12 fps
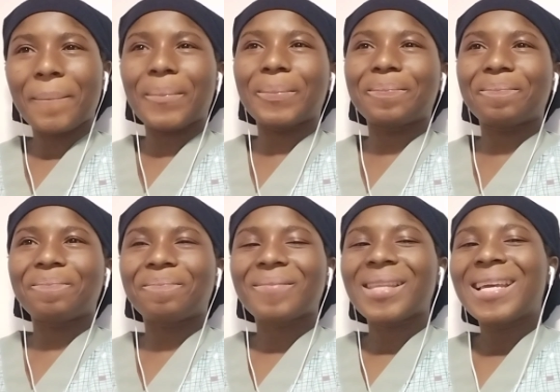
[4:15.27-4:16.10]
Hmm
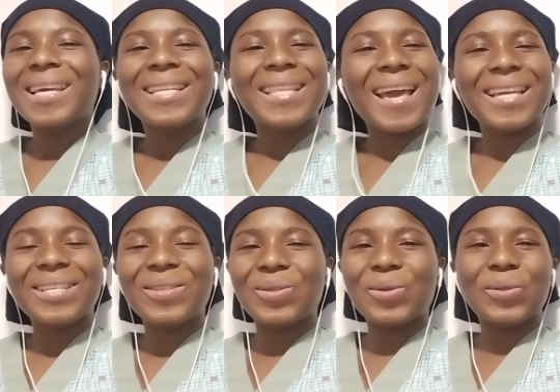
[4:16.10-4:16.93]
thank
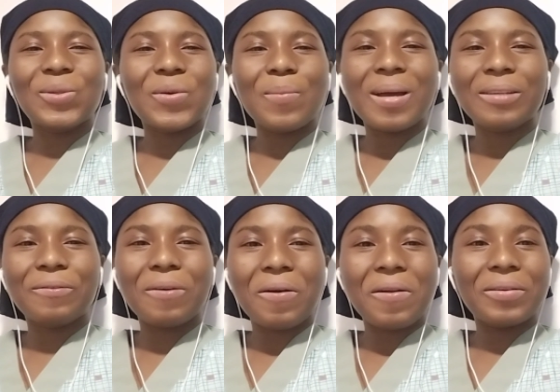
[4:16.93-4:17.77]
you so so much
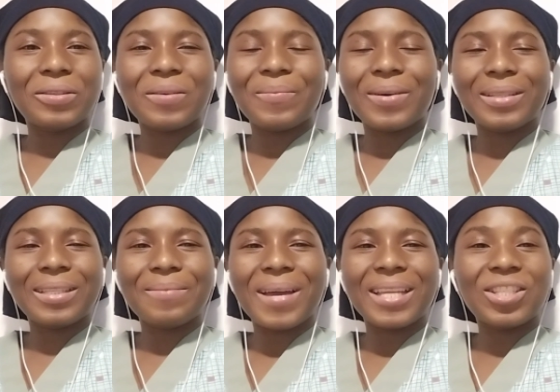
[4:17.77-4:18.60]
for always
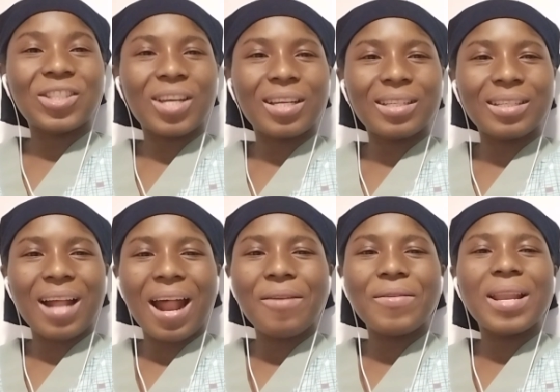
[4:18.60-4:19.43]
supporting my channel
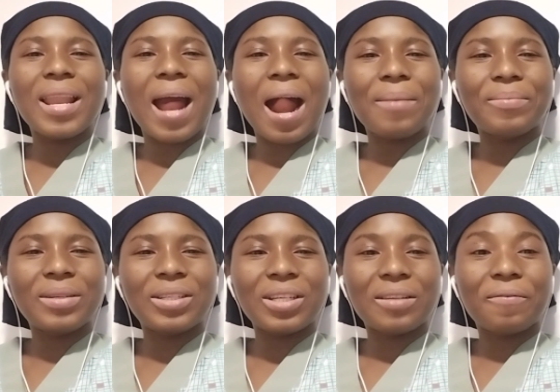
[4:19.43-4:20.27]
i really
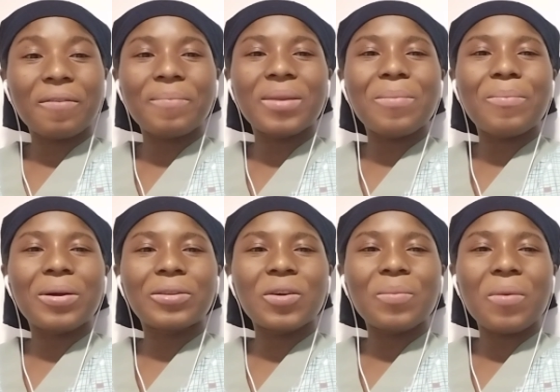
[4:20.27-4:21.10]
appreciate from the
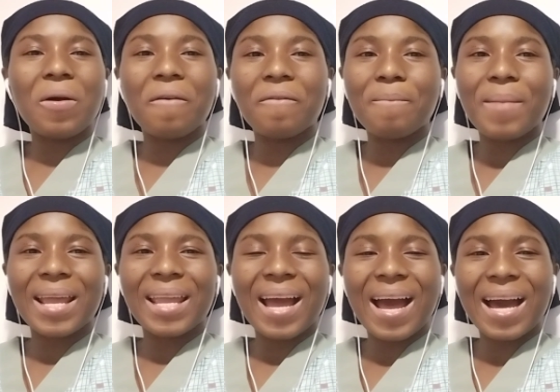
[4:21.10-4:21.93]
bottom of my
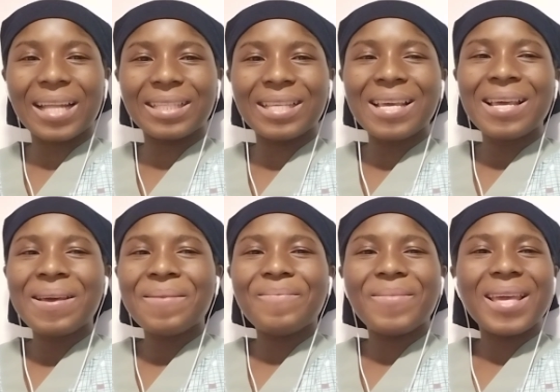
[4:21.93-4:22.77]
heart
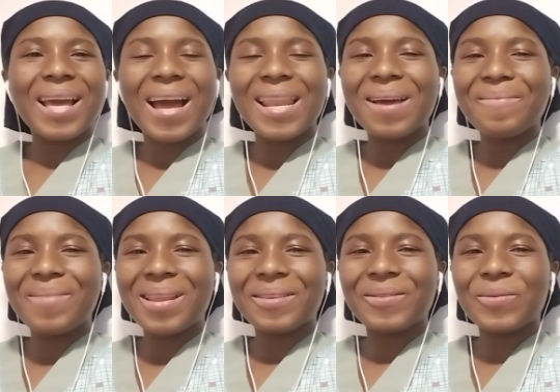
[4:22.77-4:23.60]
may allah
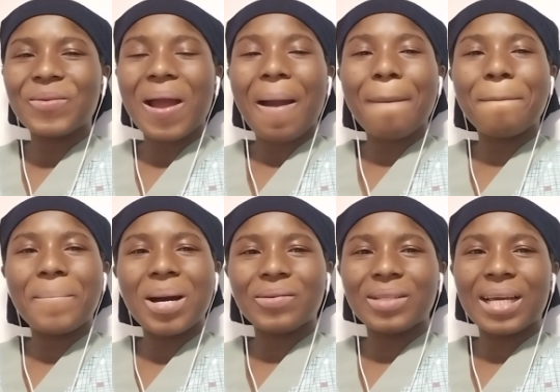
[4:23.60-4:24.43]
bless you
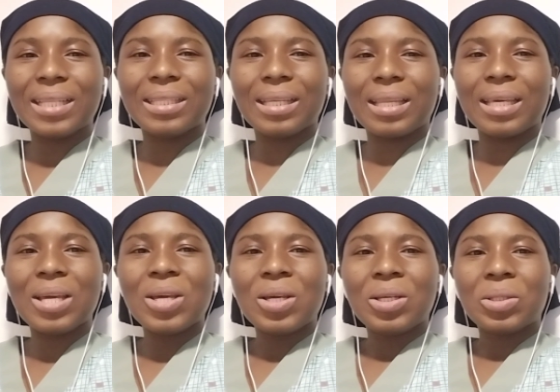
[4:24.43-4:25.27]
abundantly
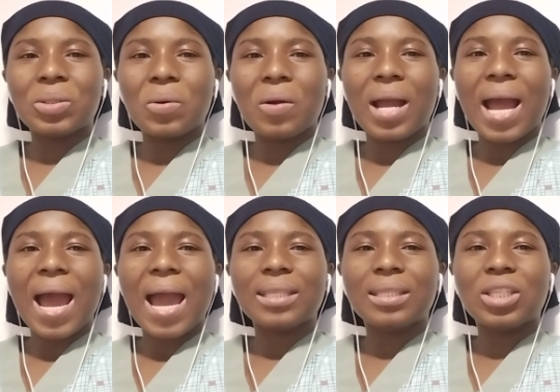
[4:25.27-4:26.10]
so
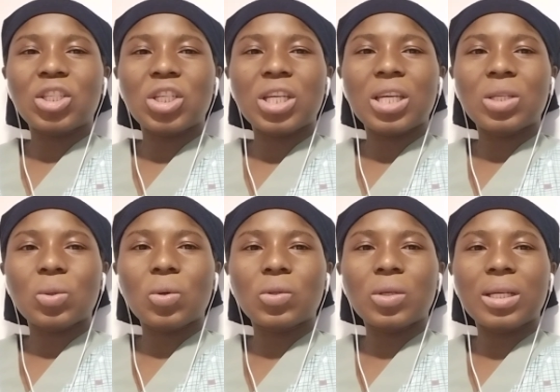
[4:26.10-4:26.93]
guys she is
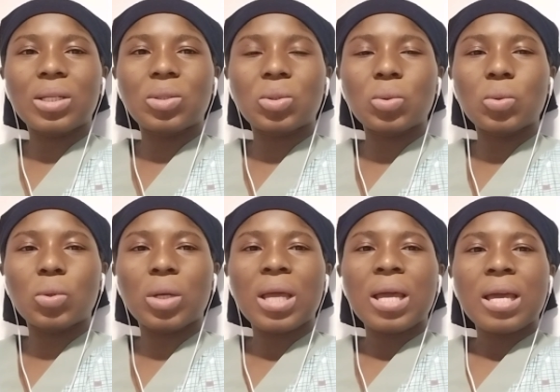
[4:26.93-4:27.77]
also
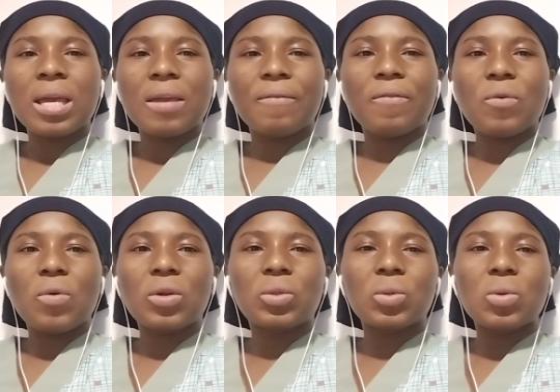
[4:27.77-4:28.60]
into if you
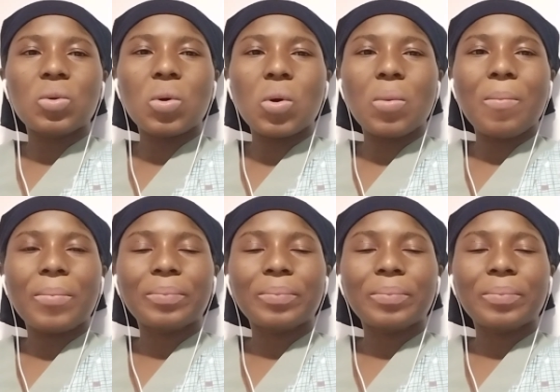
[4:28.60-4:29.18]
want to know